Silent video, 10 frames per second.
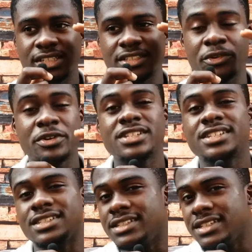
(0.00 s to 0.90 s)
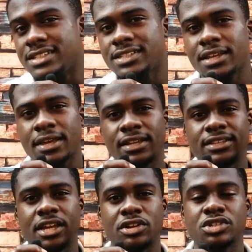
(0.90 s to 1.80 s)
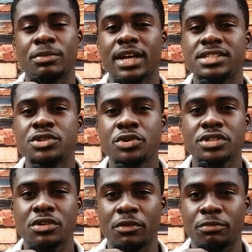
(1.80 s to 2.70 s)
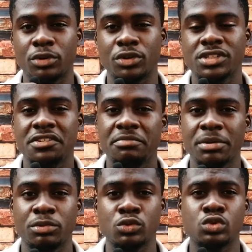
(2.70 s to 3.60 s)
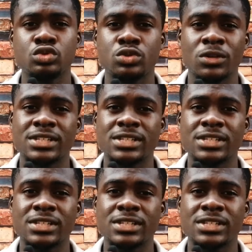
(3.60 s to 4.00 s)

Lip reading: the reason is this: there are some categories of productive people who don't